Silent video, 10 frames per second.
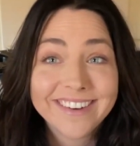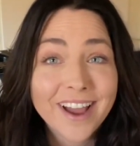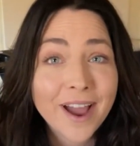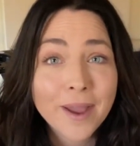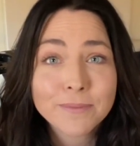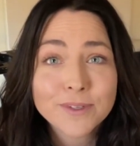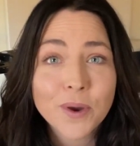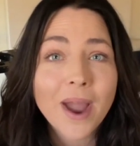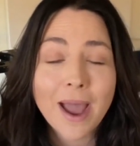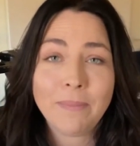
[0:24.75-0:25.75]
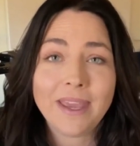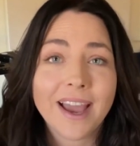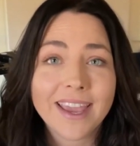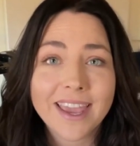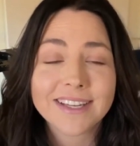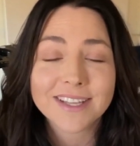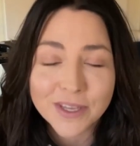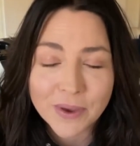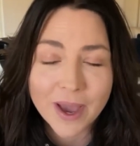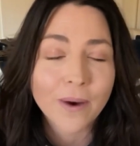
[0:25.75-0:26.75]
I'm so happy. I can't tell
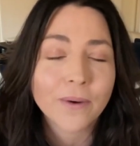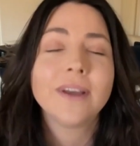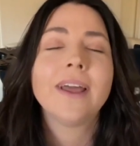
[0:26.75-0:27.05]
you how